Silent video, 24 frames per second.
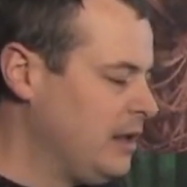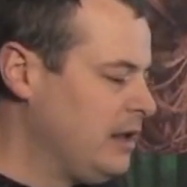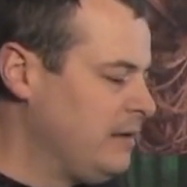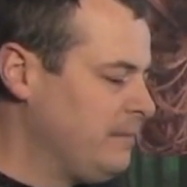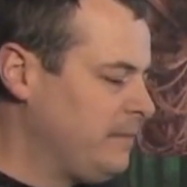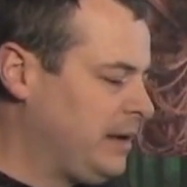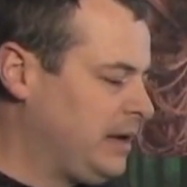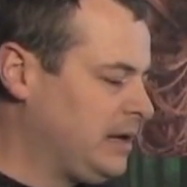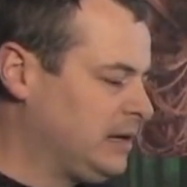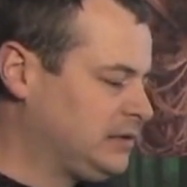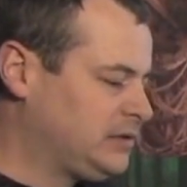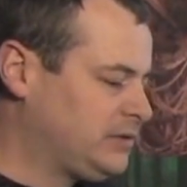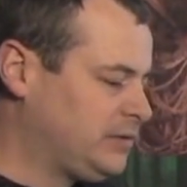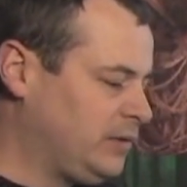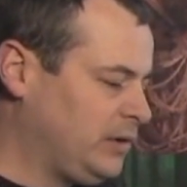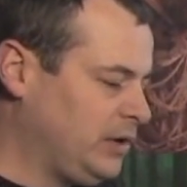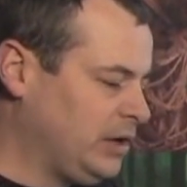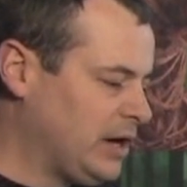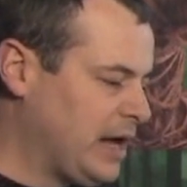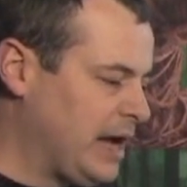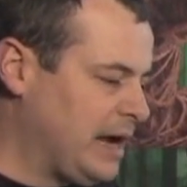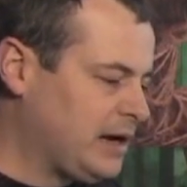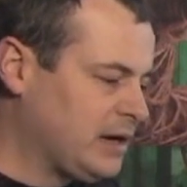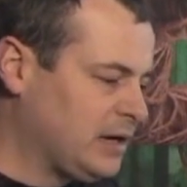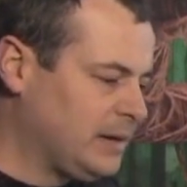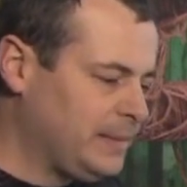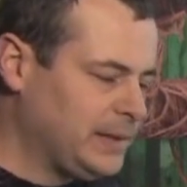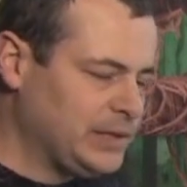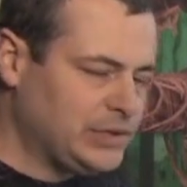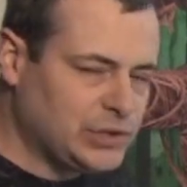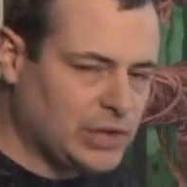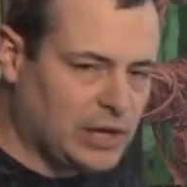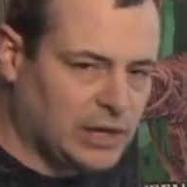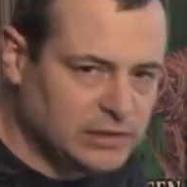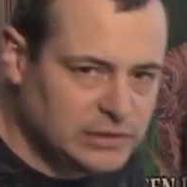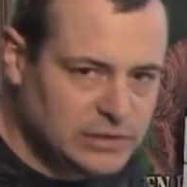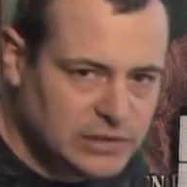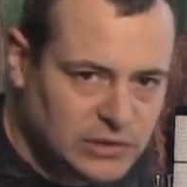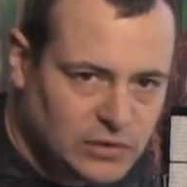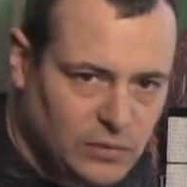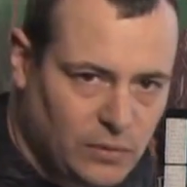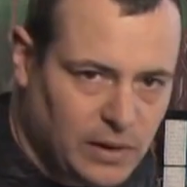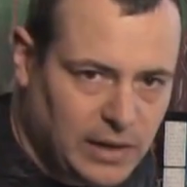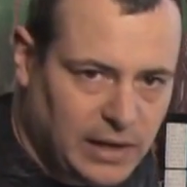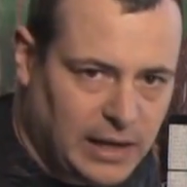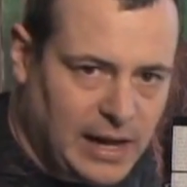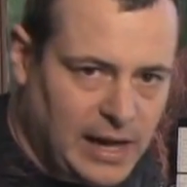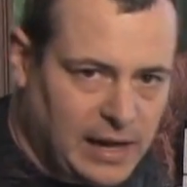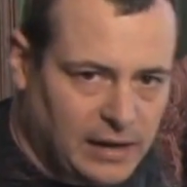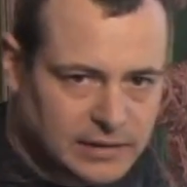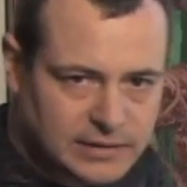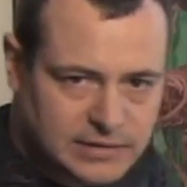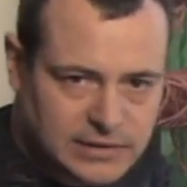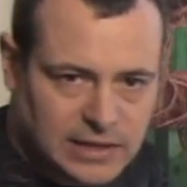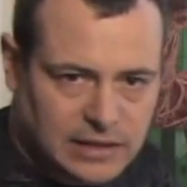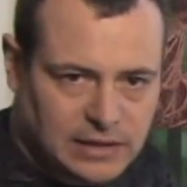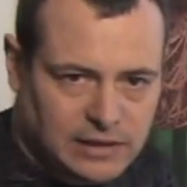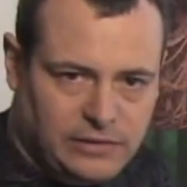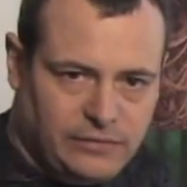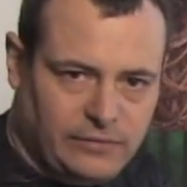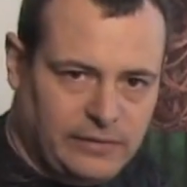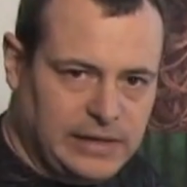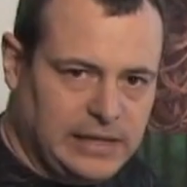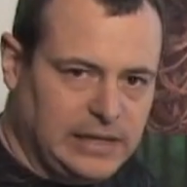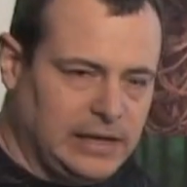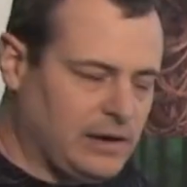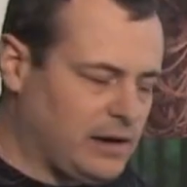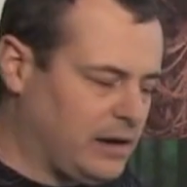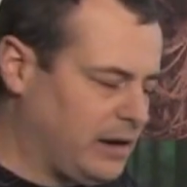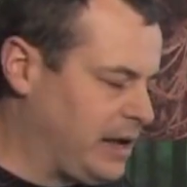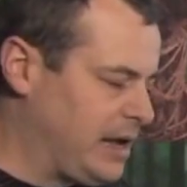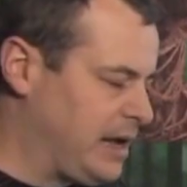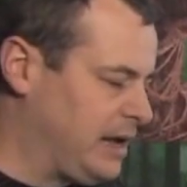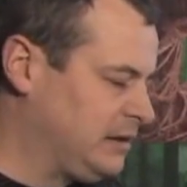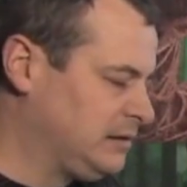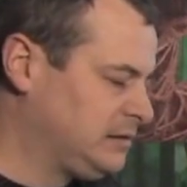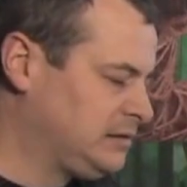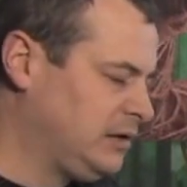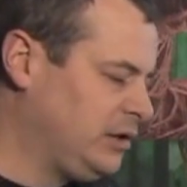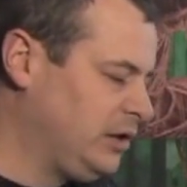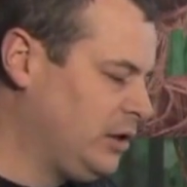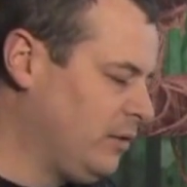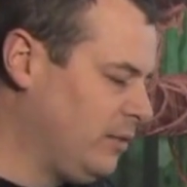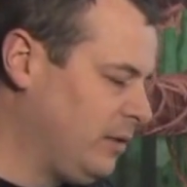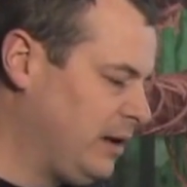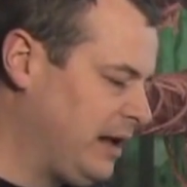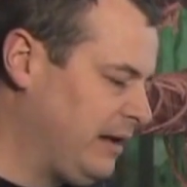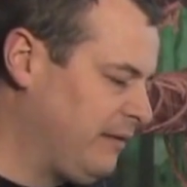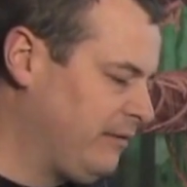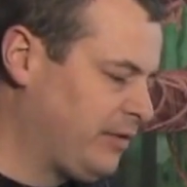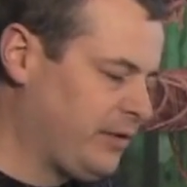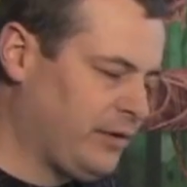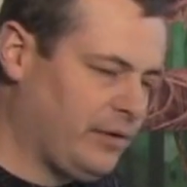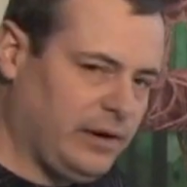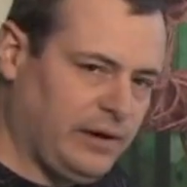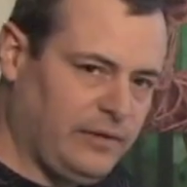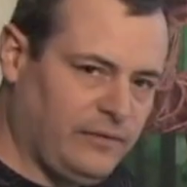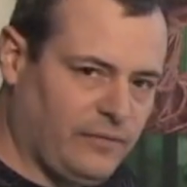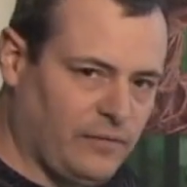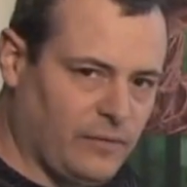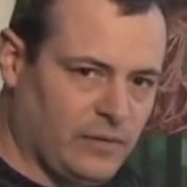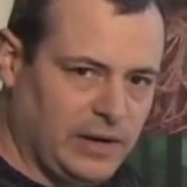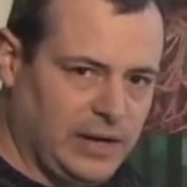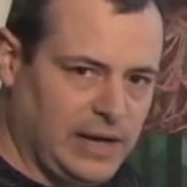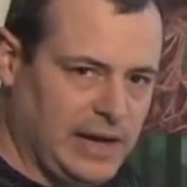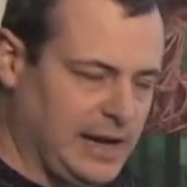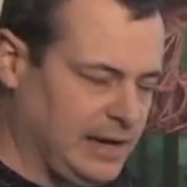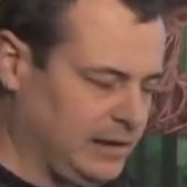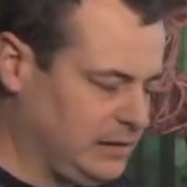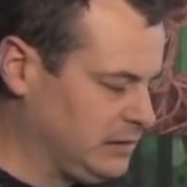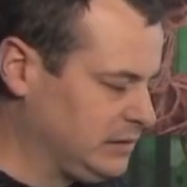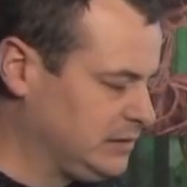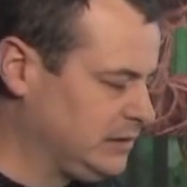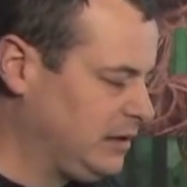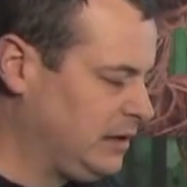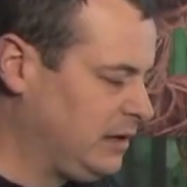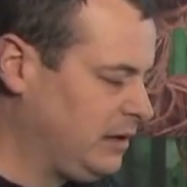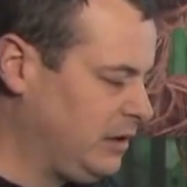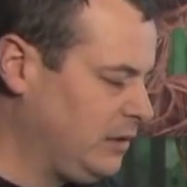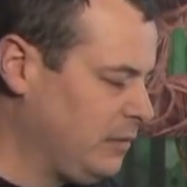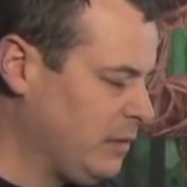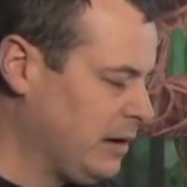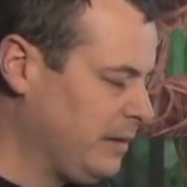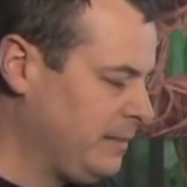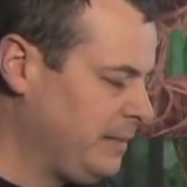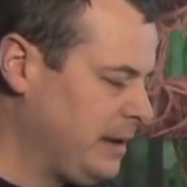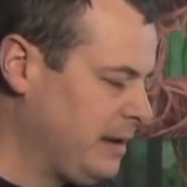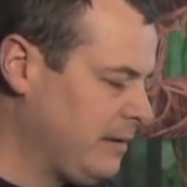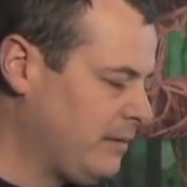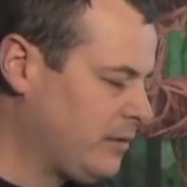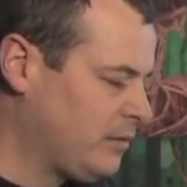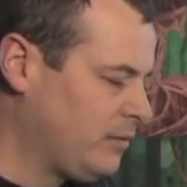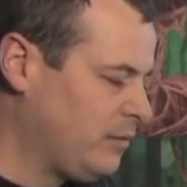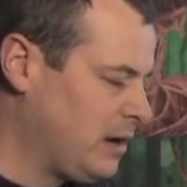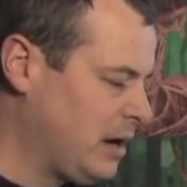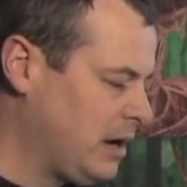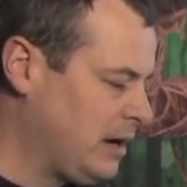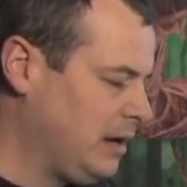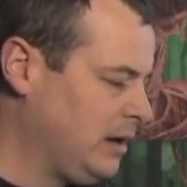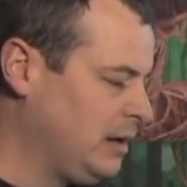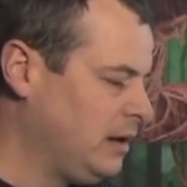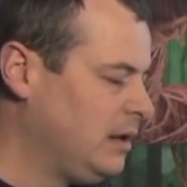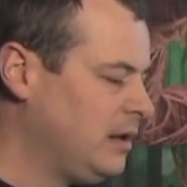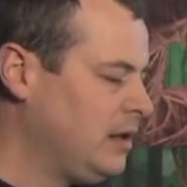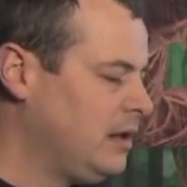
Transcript: Because you're not gonna be charging $20 to get a 3D haunted house, so you don't wanna have 30, 40 actors in there. You wanna be able to run it